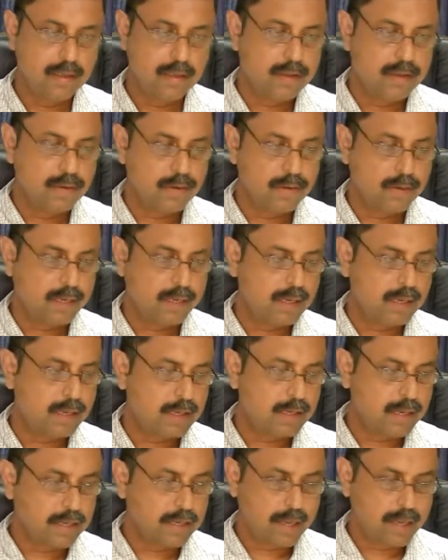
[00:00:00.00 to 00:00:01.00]
Okay,
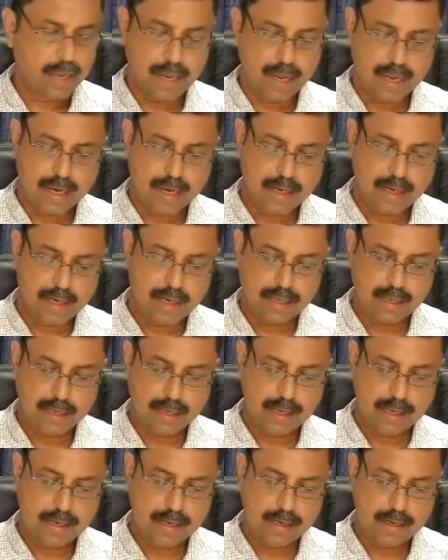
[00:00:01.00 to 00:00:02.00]
and
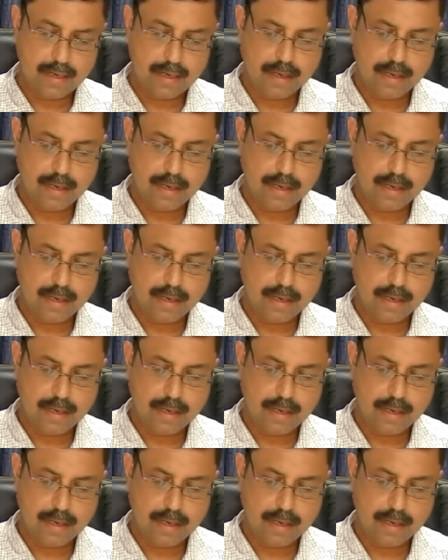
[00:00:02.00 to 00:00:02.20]
here